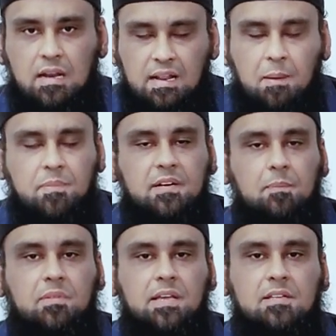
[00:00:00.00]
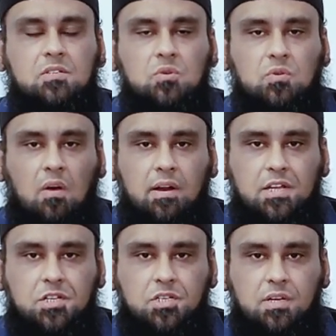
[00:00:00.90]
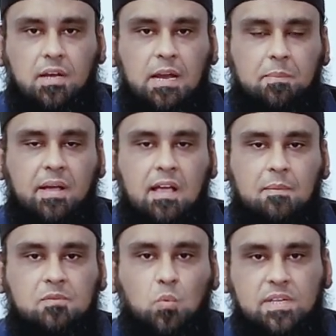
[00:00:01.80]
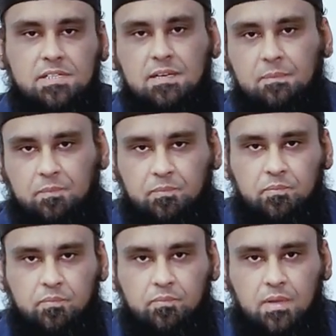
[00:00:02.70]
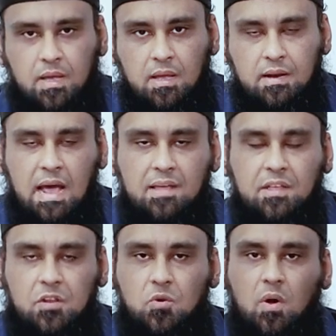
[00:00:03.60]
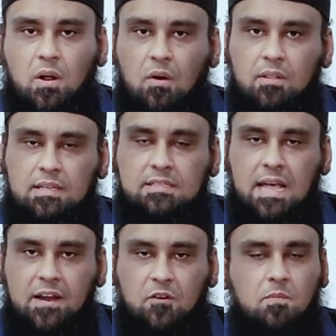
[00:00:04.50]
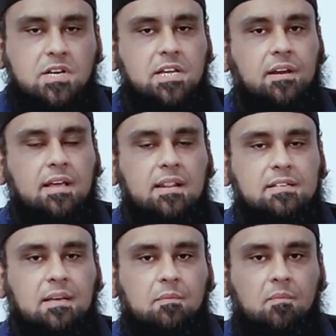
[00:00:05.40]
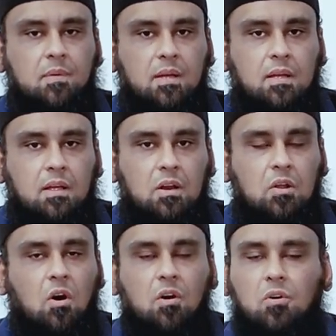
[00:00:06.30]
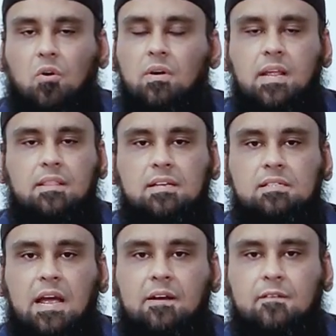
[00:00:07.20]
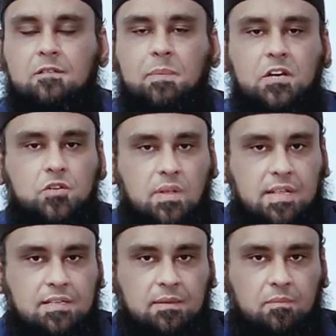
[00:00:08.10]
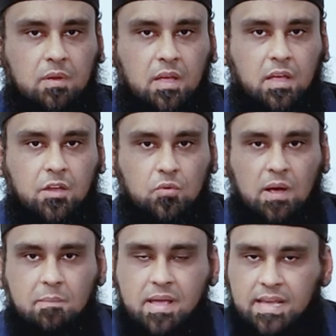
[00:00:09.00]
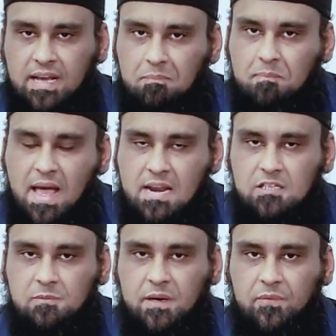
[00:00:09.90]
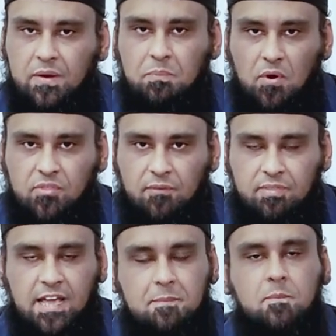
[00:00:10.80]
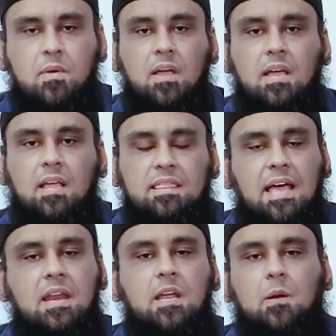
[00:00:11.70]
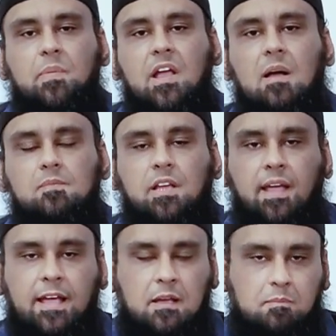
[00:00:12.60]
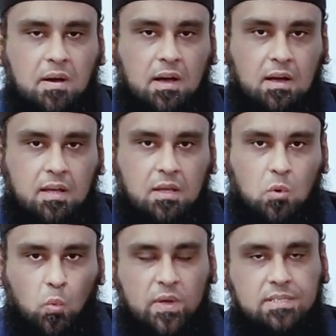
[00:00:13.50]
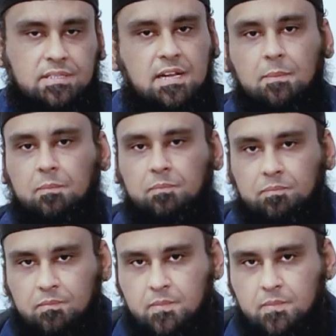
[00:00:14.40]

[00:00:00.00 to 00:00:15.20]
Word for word: lumped up these two knowledge it becomes wisdom neither you are on the side of materialism nor only in the side of spiritualism you are making a balance between both of them then it becomes hikmah wisdom